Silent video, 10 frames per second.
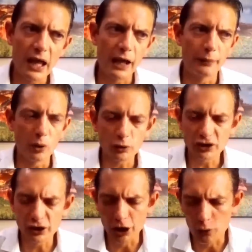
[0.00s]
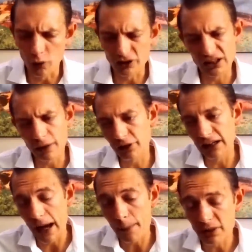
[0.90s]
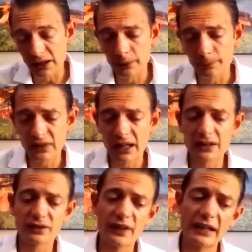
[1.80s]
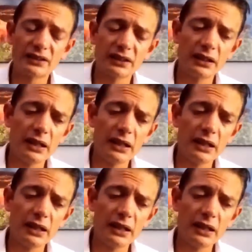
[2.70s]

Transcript: And we also know what's currently happening is that